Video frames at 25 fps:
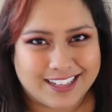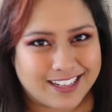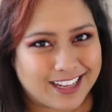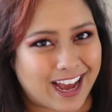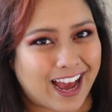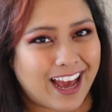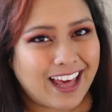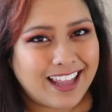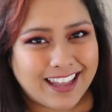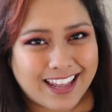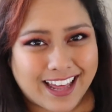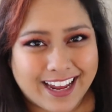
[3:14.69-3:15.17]

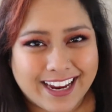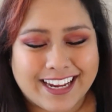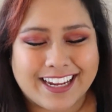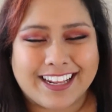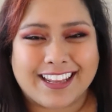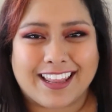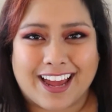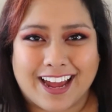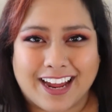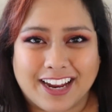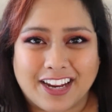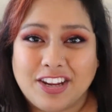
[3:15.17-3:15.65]
I like
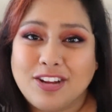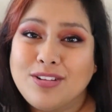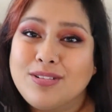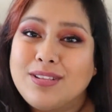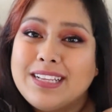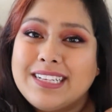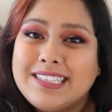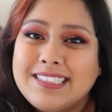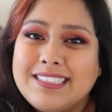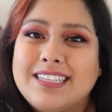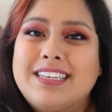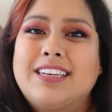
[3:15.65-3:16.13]
that. You
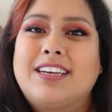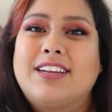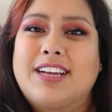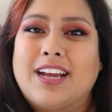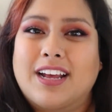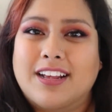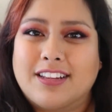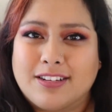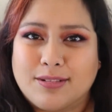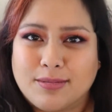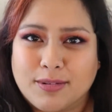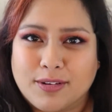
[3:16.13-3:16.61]
listen to
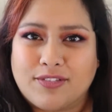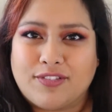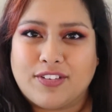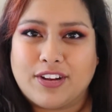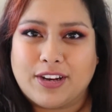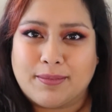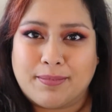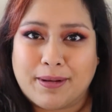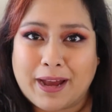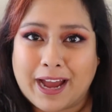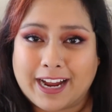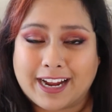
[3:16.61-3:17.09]
customer
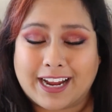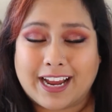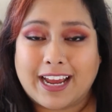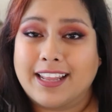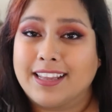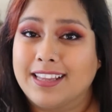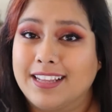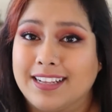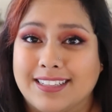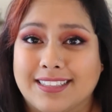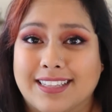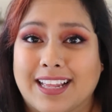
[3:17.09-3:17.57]
feedback.
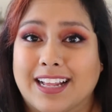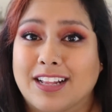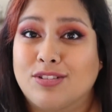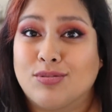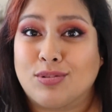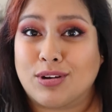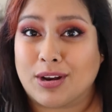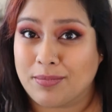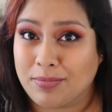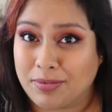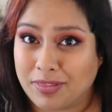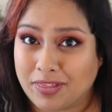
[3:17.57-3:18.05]
At least that's
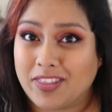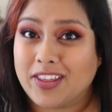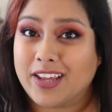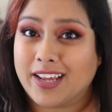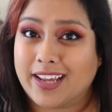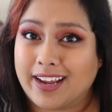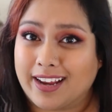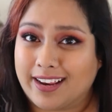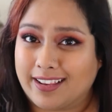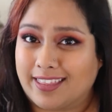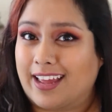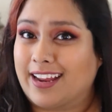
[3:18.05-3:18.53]
what I'm
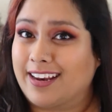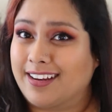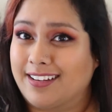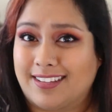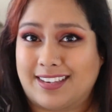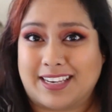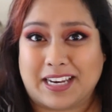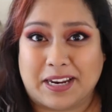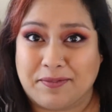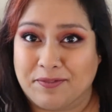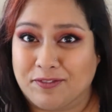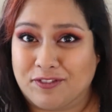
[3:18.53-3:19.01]
thinking that
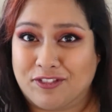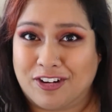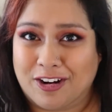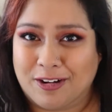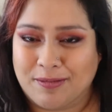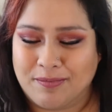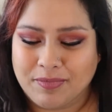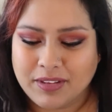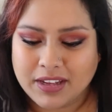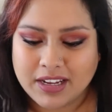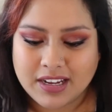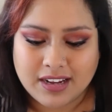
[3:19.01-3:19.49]
stemmed
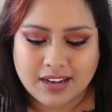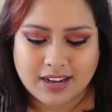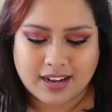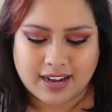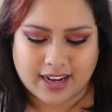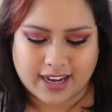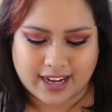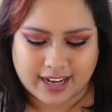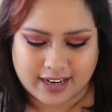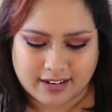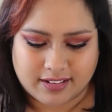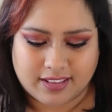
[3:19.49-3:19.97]
from.
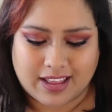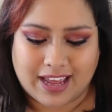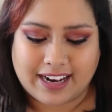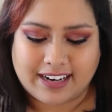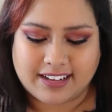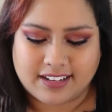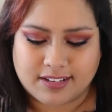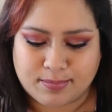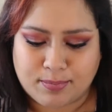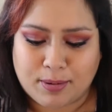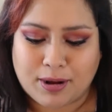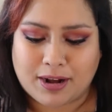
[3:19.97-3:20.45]
And that
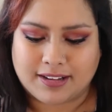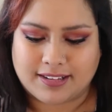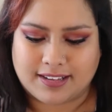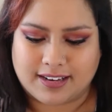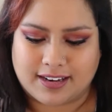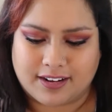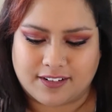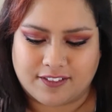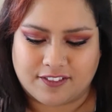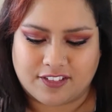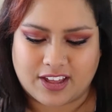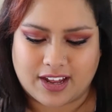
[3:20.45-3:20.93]
is
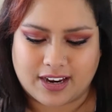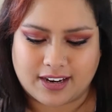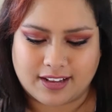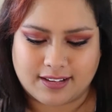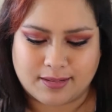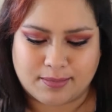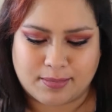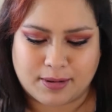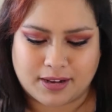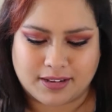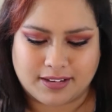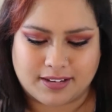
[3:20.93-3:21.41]
positive. That is
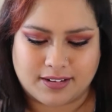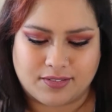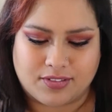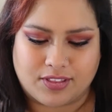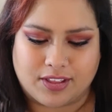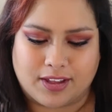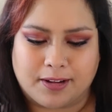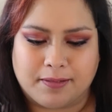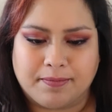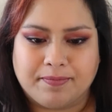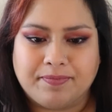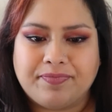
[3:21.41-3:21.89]
a positive
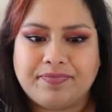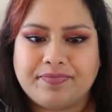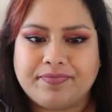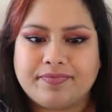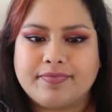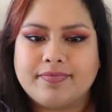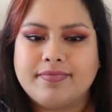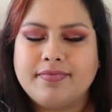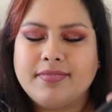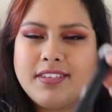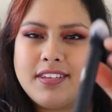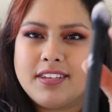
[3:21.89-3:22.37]
thing.
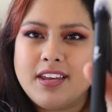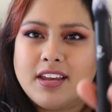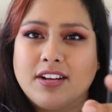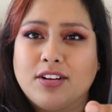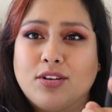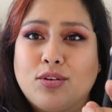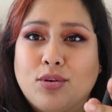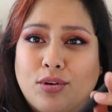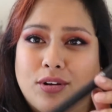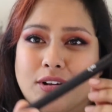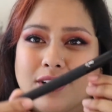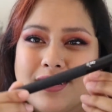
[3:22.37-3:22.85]

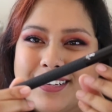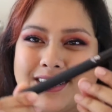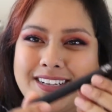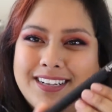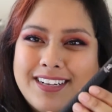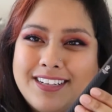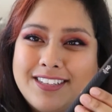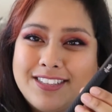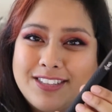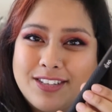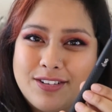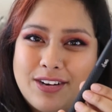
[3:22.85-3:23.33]
Cool.
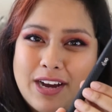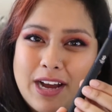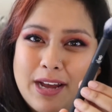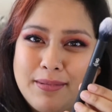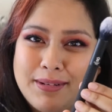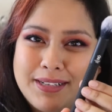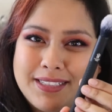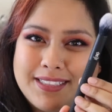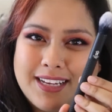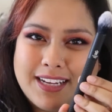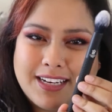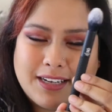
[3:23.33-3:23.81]
So I'm
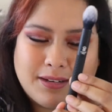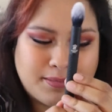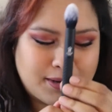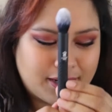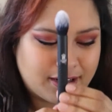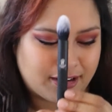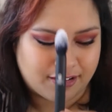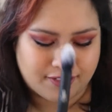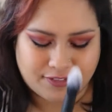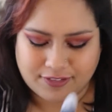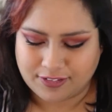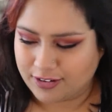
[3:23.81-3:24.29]
excited
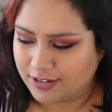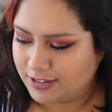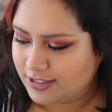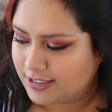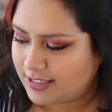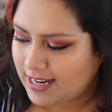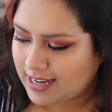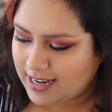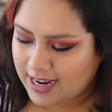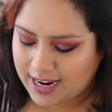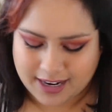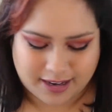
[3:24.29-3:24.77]
about our
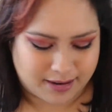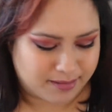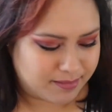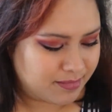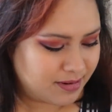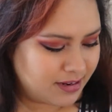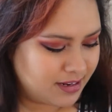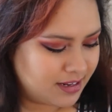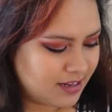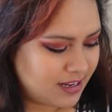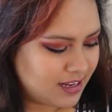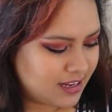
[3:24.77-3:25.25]
first item.
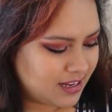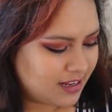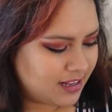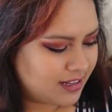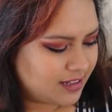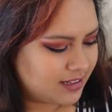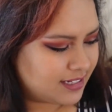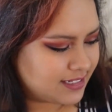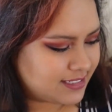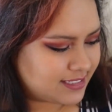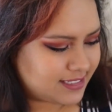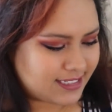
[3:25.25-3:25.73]

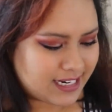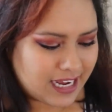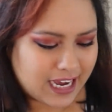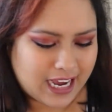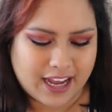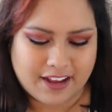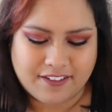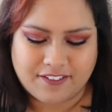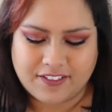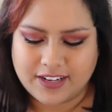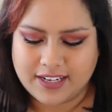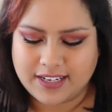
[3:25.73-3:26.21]
Let's
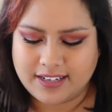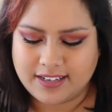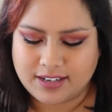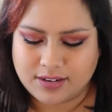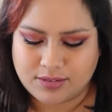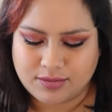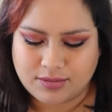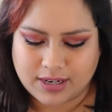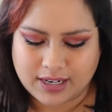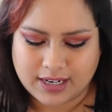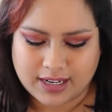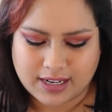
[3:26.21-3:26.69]
dive into
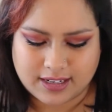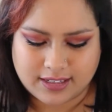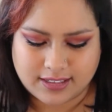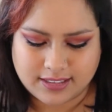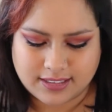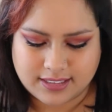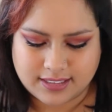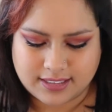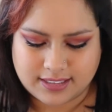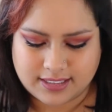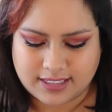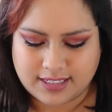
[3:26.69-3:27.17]
what
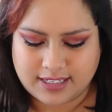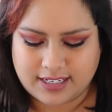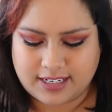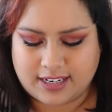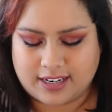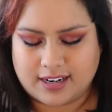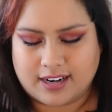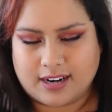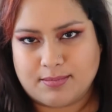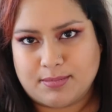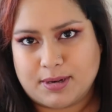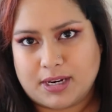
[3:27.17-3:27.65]
else is in
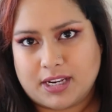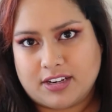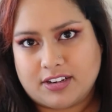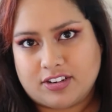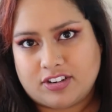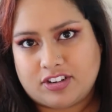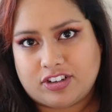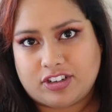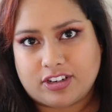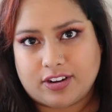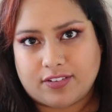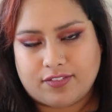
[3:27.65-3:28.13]
here. I'm gonna
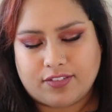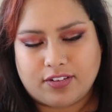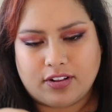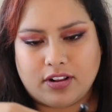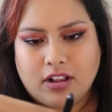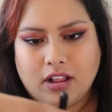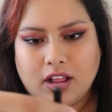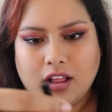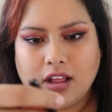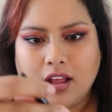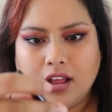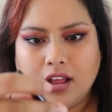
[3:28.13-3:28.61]
just shuffle.